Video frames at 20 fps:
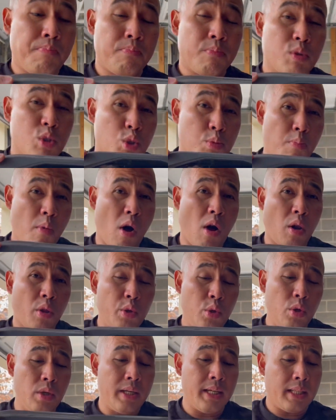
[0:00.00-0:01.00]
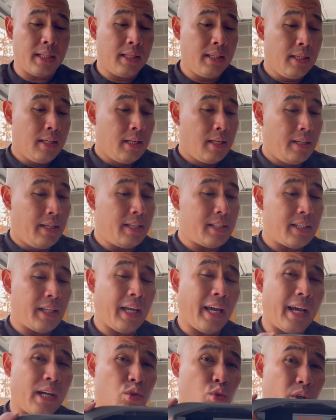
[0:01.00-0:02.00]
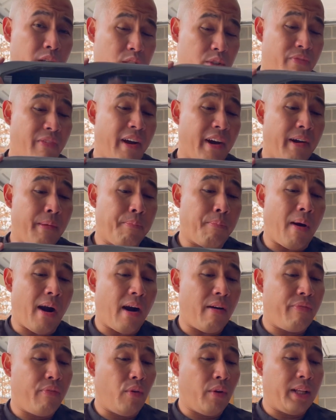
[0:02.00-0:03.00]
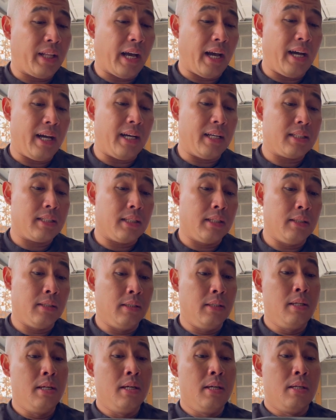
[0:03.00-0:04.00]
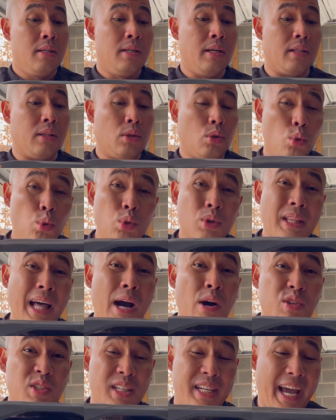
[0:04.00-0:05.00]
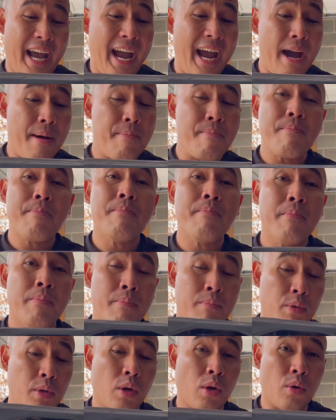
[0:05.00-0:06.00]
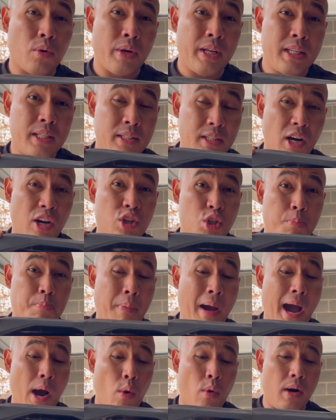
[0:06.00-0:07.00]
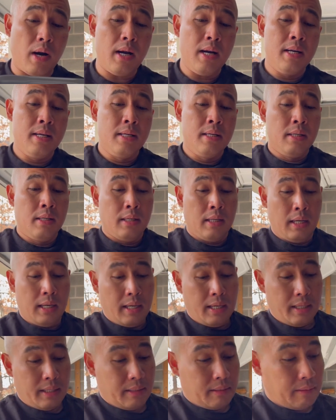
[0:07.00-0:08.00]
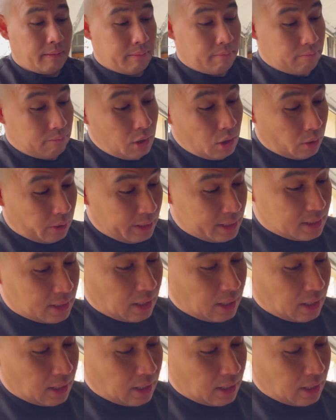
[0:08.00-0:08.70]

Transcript: small unit this thing actually is very powerful it has the 2000 amp you know recharge power uh, you know it's